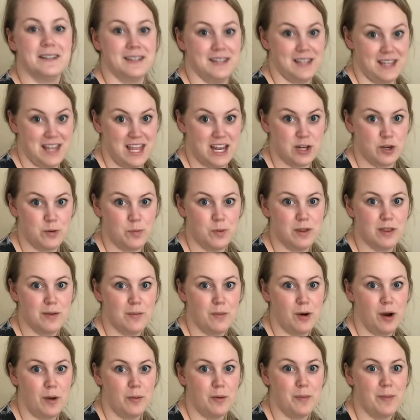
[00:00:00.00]
Then you put the
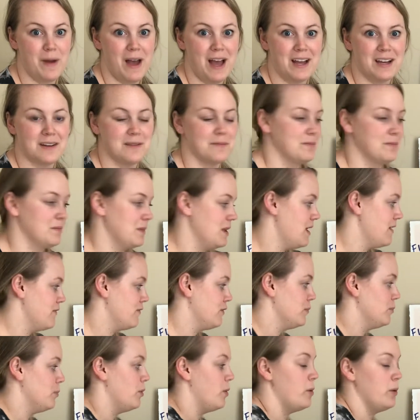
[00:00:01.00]
marble back. If you
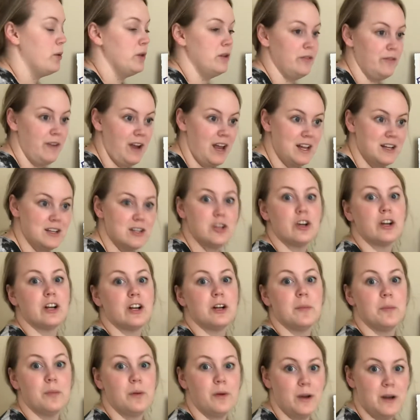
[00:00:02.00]
pull a red, you're
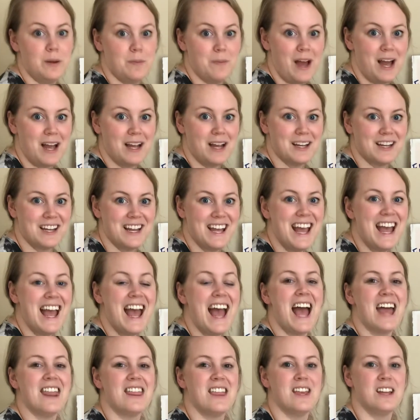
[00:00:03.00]
gonna put it back,
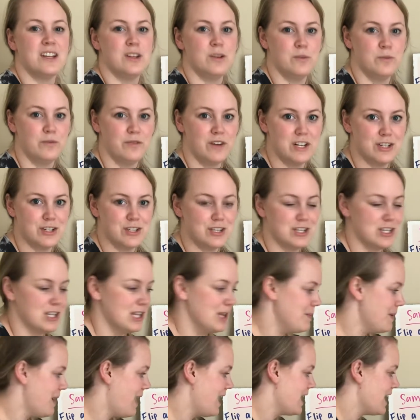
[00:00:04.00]
and then you reach into the
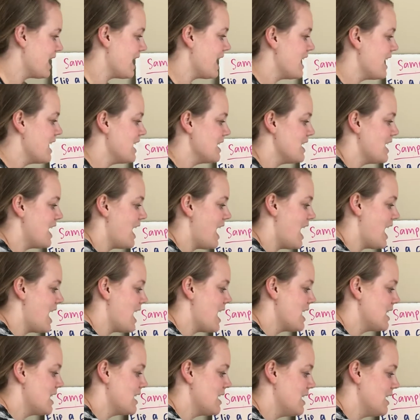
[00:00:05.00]
bag again,
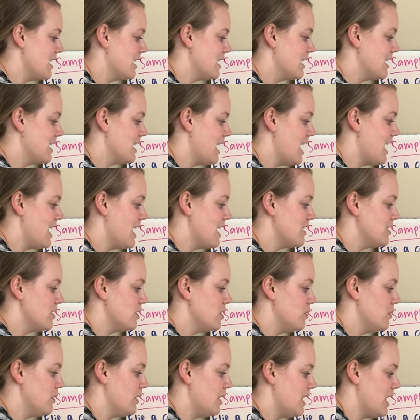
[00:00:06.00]
and again,
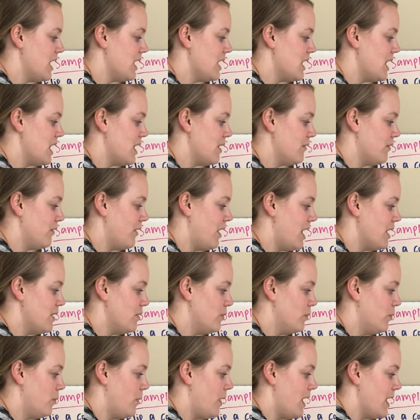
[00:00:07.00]
you could get a
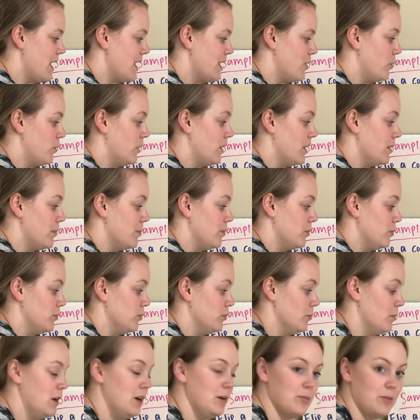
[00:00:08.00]
red, white, or a blue
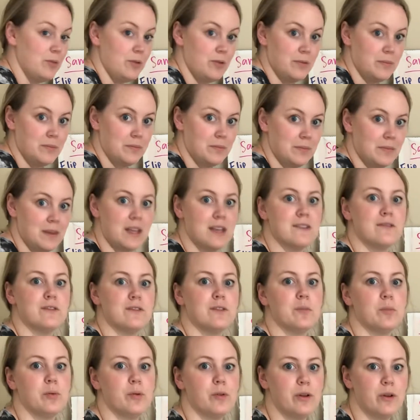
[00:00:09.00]
marble. If you
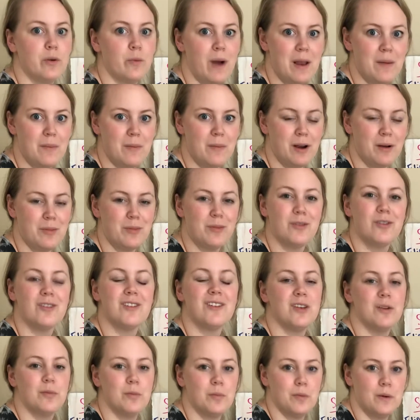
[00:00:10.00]
pull a white marble,
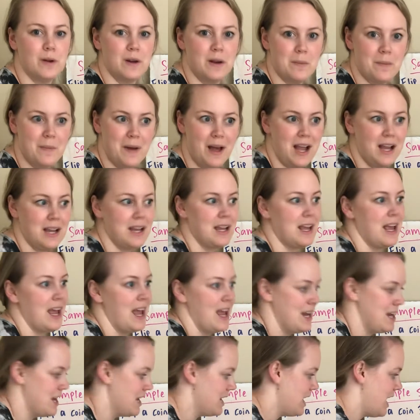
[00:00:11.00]
you put it back,
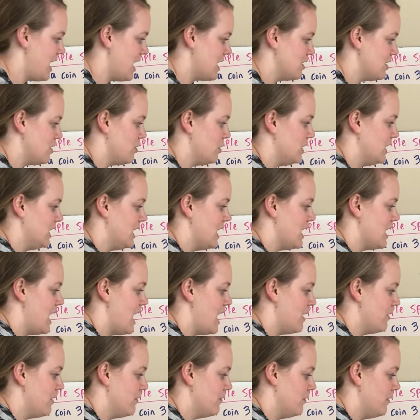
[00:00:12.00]
and again, you could get
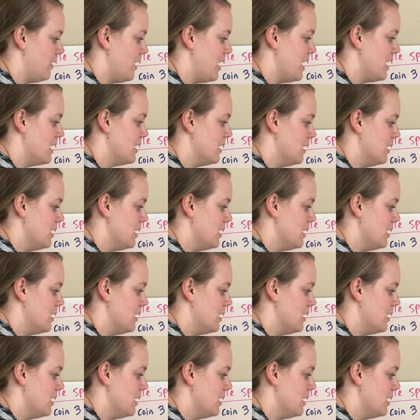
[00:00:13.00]
a red,